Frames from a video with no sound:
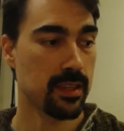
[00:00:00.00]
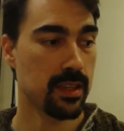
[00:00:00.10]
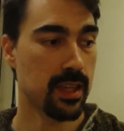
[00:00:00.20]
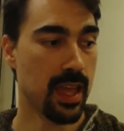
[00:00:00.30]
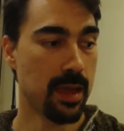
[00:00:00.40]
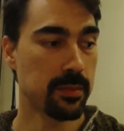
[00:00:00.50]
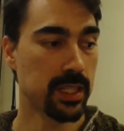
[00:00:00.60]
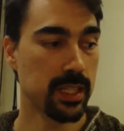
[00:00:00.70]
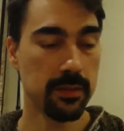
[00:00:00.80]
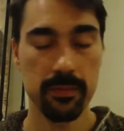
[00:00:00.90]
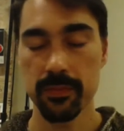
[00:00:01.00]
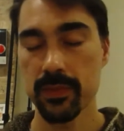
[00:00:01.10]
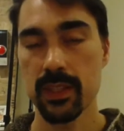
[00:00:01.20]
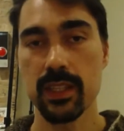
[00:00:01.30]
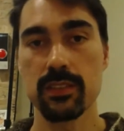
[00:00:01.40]
Emily
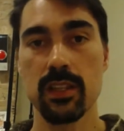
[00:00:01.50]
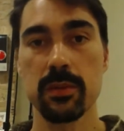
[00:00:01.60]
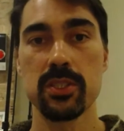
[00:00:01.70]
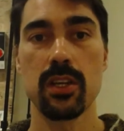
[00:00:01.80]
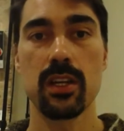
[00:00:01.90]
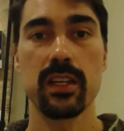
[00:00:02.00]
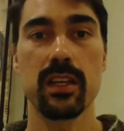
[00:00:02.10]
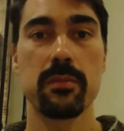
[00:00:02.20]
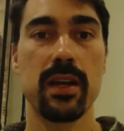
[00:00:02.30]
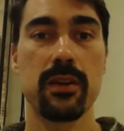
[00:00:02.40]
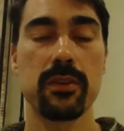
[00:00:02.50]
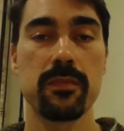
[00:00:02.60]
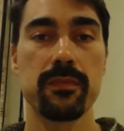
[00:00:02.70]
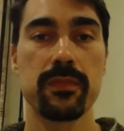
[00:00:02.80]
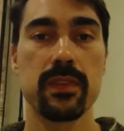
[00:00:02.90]
is going to be talking
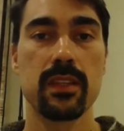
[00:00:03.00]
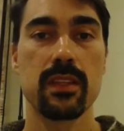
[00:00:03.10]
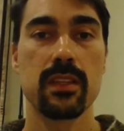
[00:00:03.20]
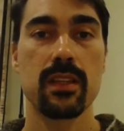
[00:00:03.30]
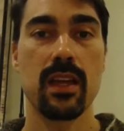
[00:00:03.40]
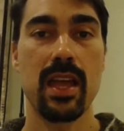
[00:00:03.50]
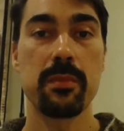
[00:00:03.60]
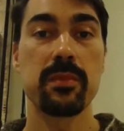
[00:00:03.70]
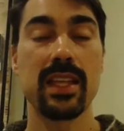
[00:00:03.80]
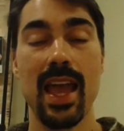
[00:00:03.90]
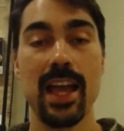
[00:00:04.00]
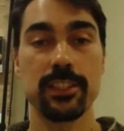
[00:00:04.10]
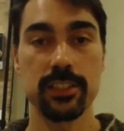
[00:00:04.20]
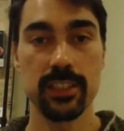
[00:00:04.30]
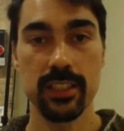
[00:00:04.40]
about, Emily
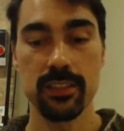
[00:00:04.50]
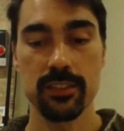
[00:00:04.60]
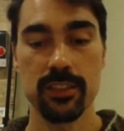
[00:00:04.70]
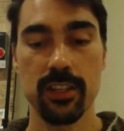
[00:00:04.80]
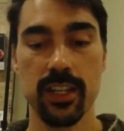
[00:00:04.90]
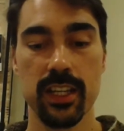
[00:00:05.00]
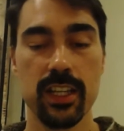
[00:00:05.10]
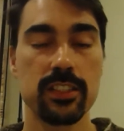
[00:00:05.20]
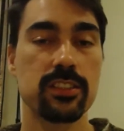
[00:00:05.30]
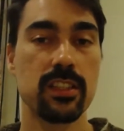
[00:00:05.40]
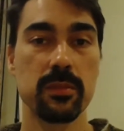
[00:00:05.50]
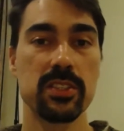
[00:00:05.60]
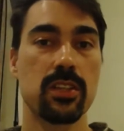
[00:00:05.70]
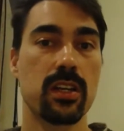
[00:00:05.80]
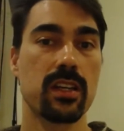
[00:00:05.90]
Ashley, sorry. She's going to be
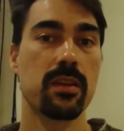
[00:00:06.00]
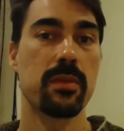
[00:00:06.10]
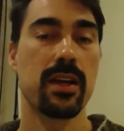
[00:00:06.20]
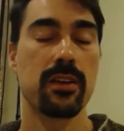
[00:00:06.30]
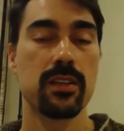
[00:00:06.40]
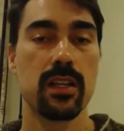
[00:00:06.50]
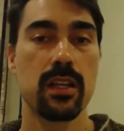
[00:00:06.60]
talking about